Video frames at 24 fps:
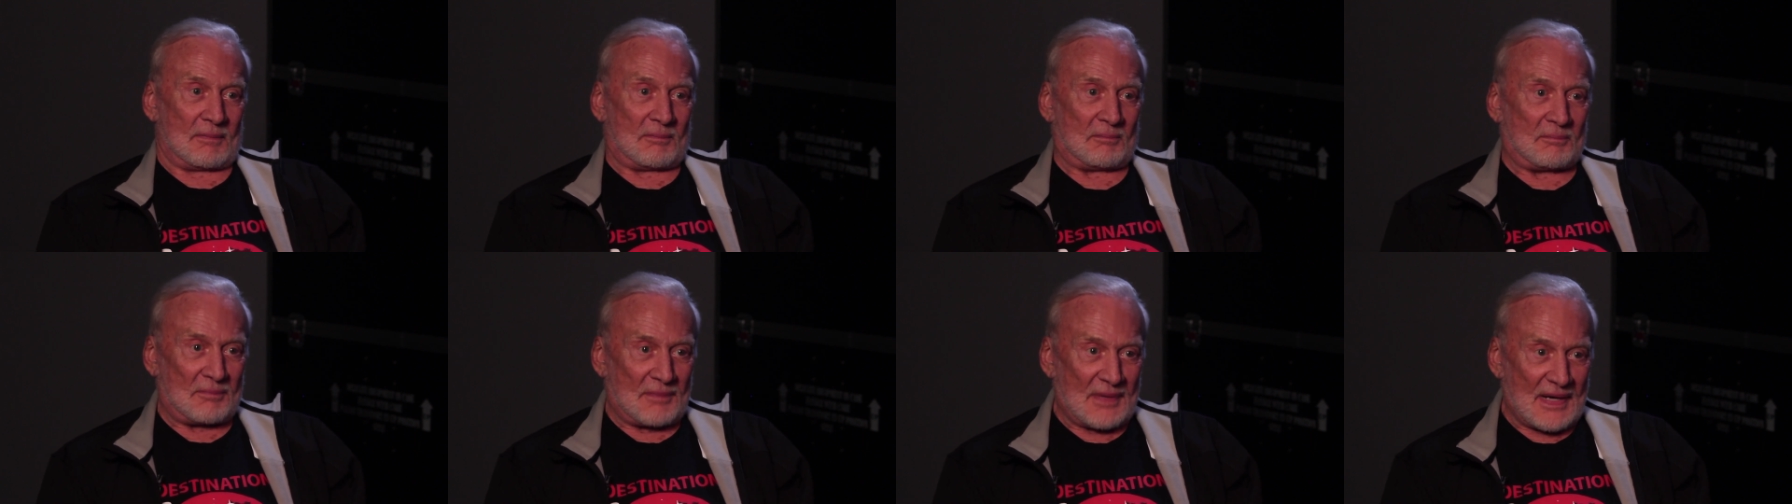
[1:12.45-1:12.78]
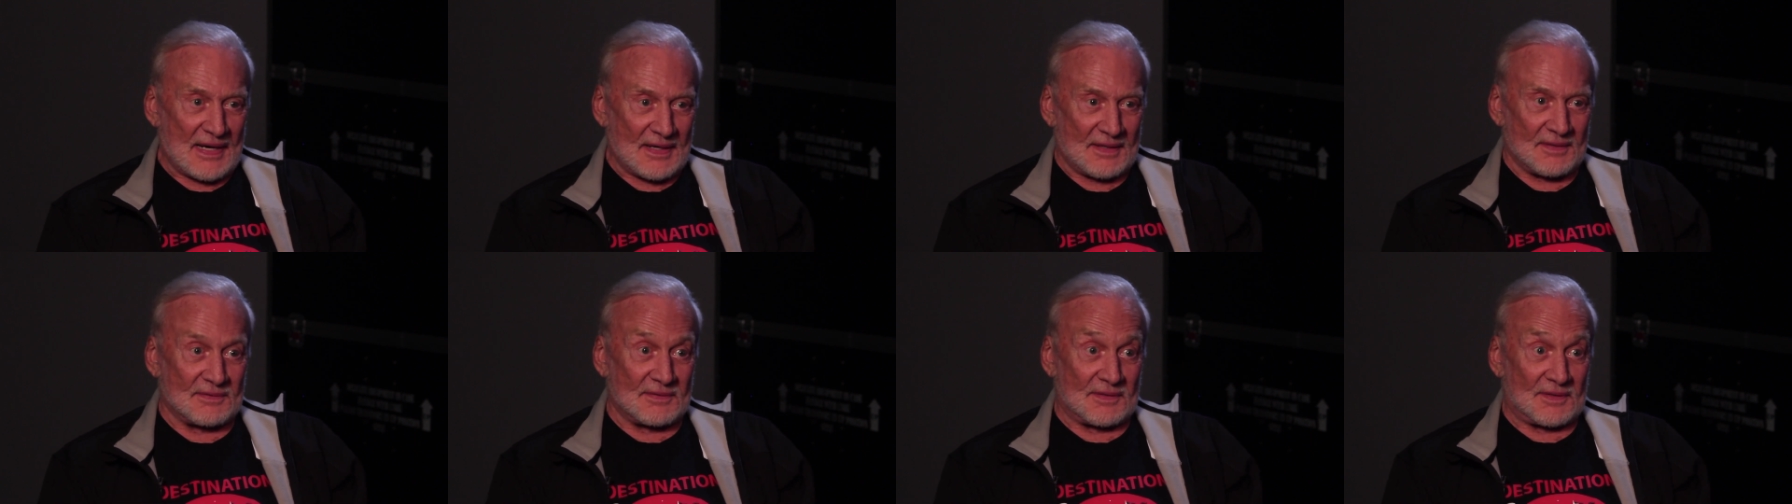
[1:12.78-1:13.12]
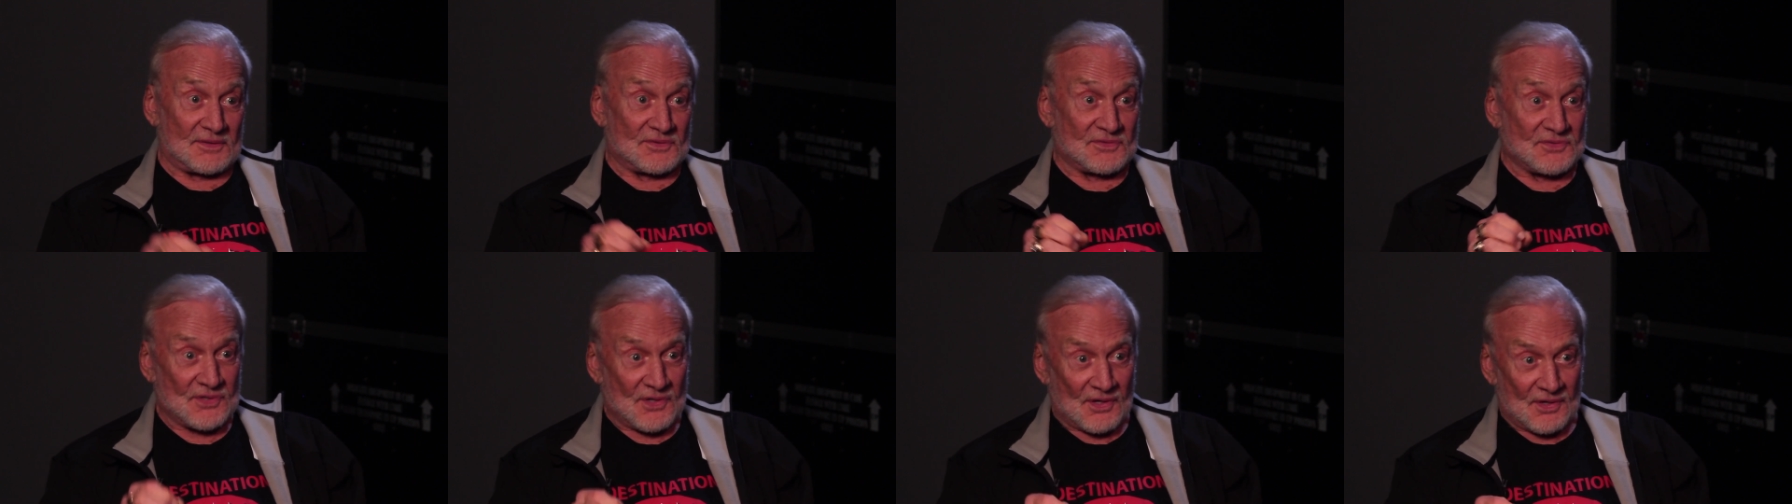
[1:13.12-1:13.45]
make
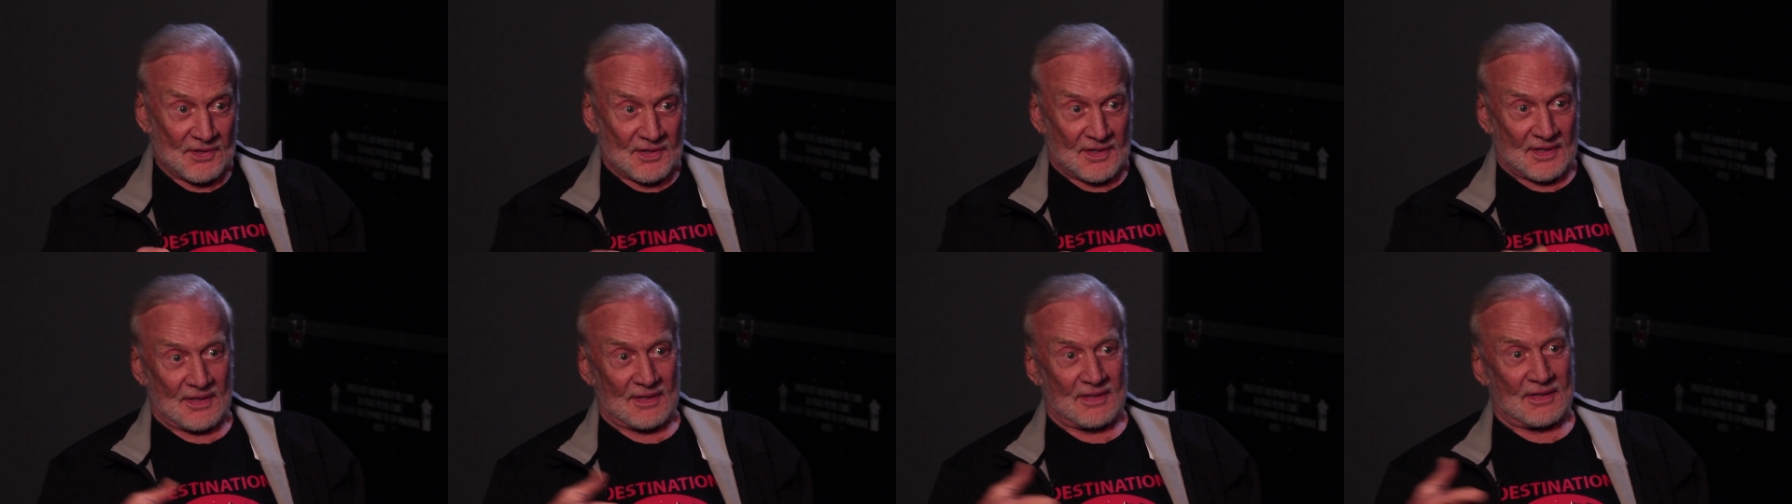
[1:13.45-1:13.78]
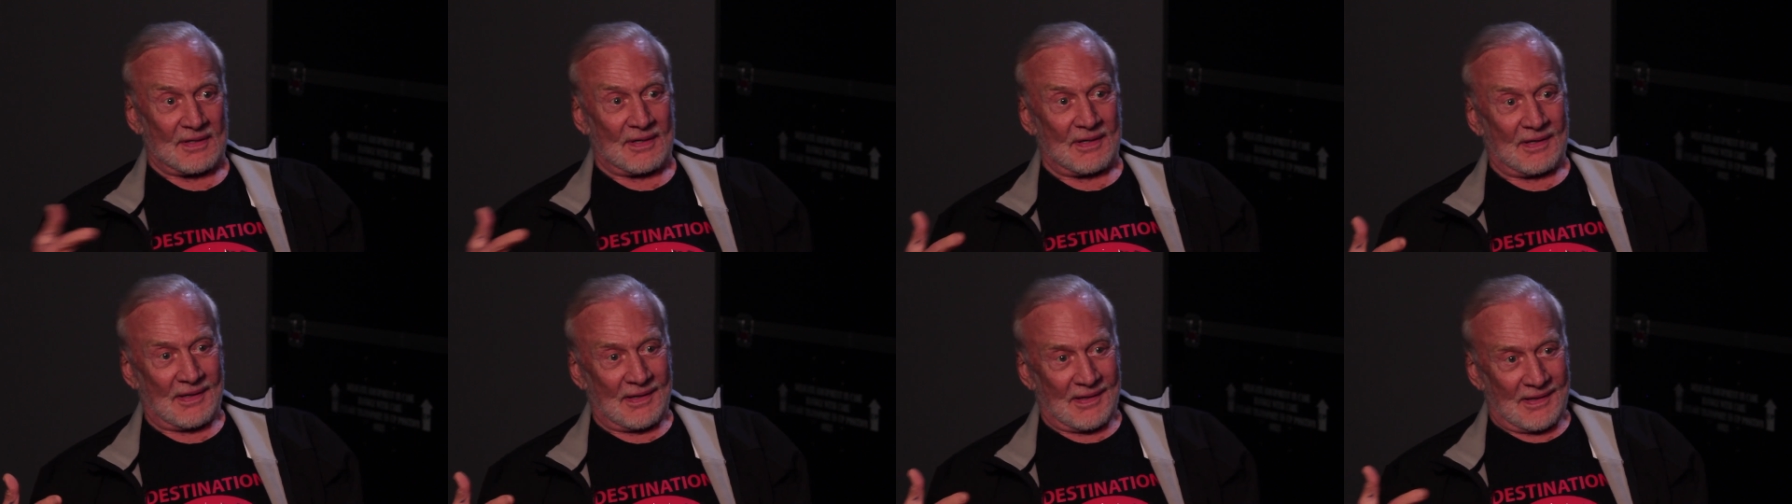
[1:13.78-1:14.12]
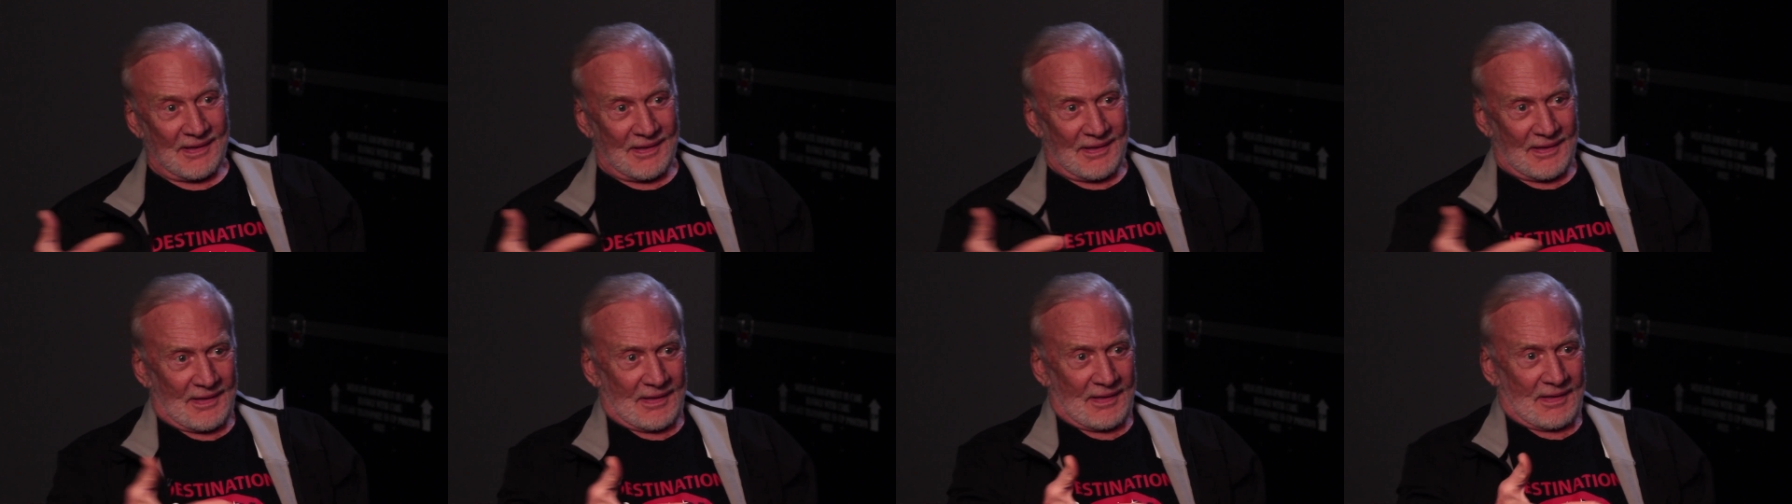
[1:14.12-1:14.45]
the circuit
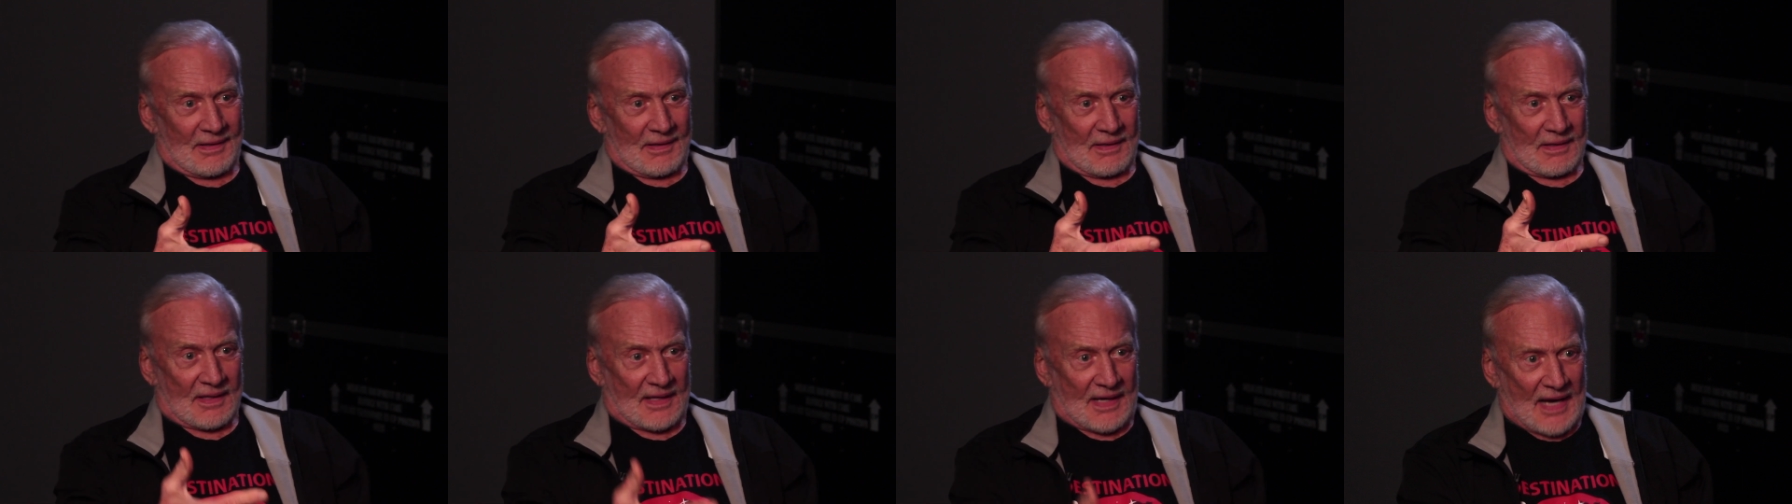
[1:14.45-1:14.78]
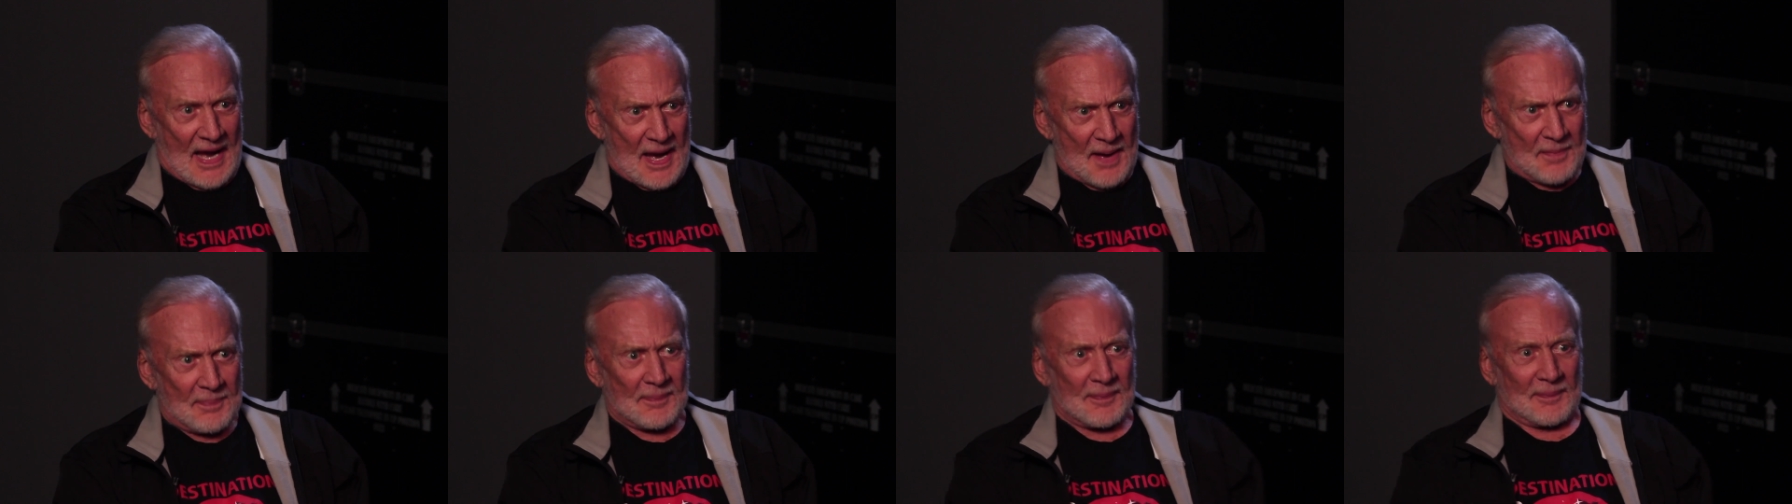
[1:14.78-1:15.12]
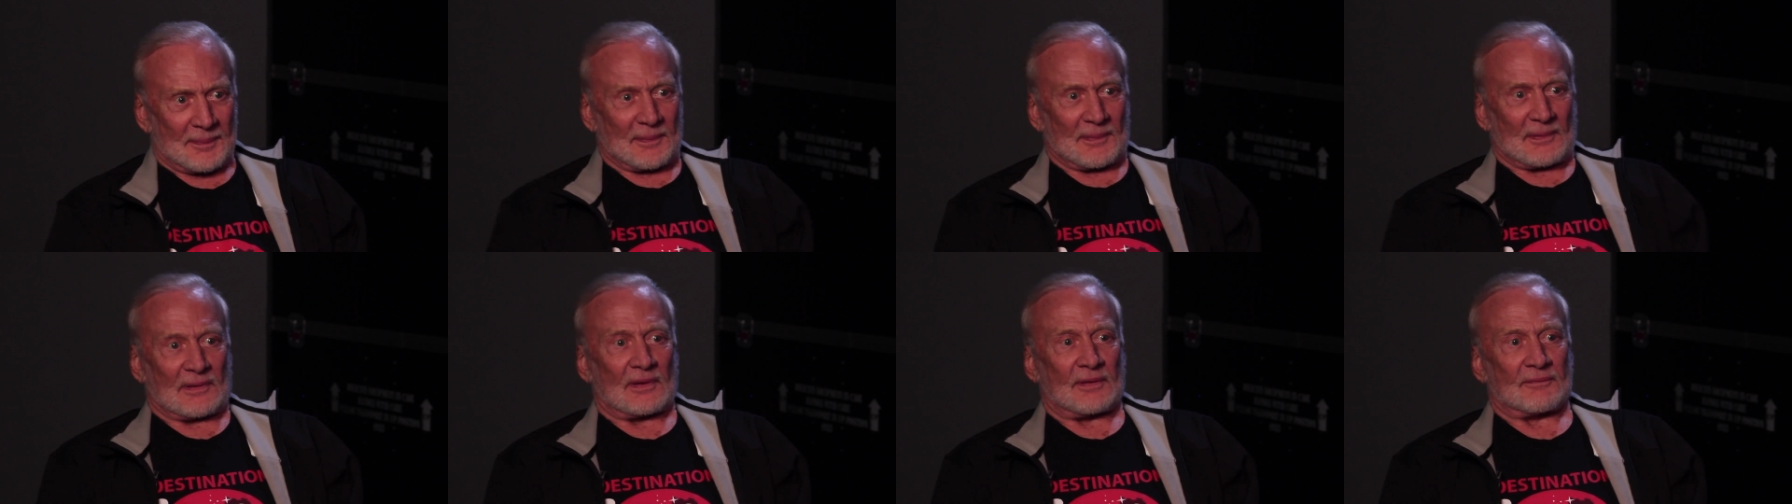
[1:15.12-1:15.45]

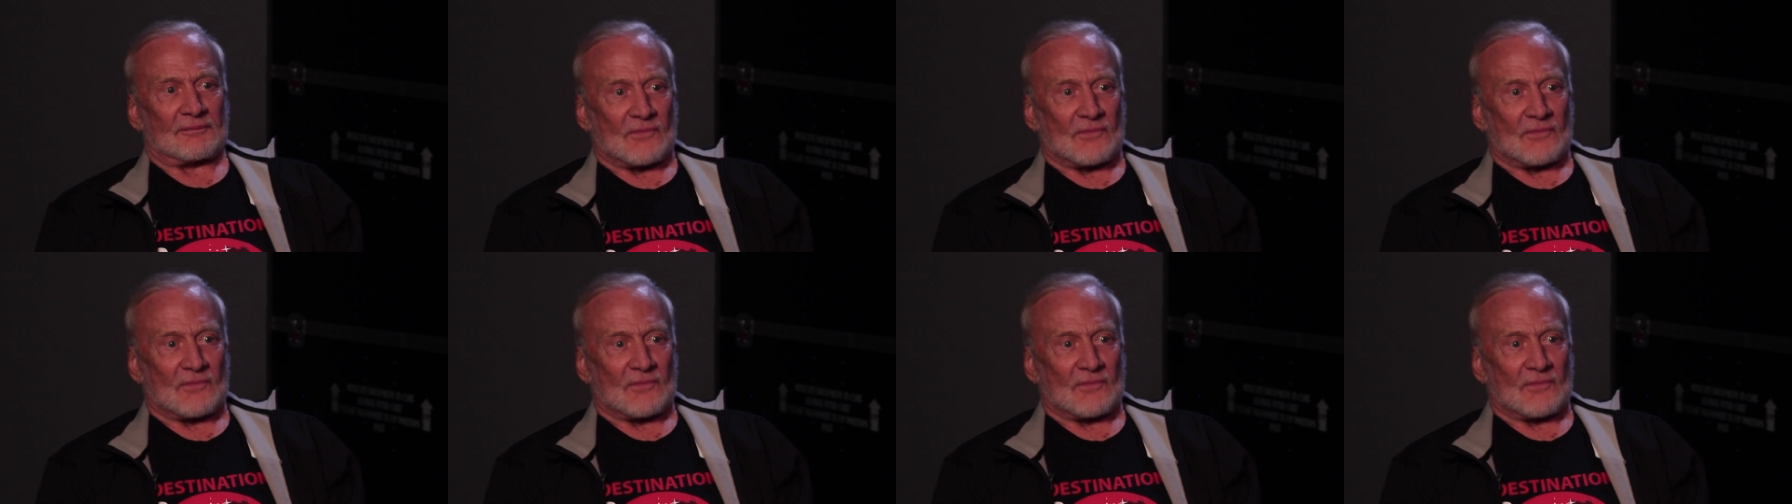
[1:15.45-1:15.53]
capable